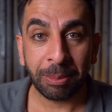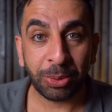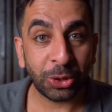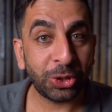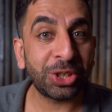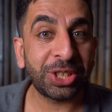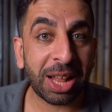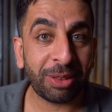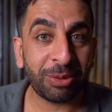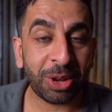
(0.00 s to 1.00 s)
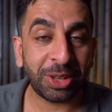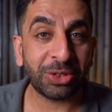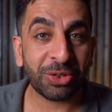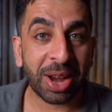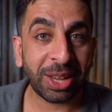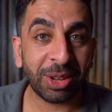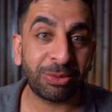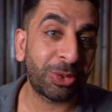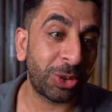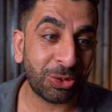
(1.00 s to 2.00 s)
put yourself on a track
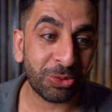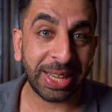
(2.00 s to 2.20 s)
of good